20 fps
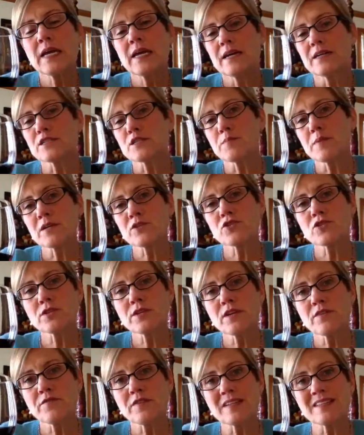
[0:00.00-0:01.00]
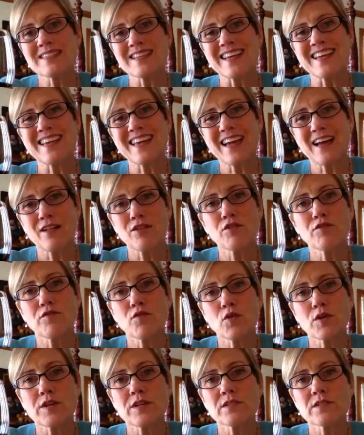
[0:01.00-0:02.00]
especially if it's a
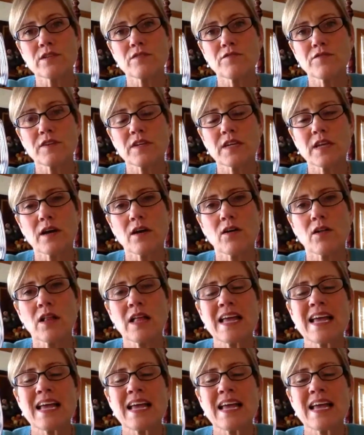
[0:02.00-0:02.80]
California Zinfandel,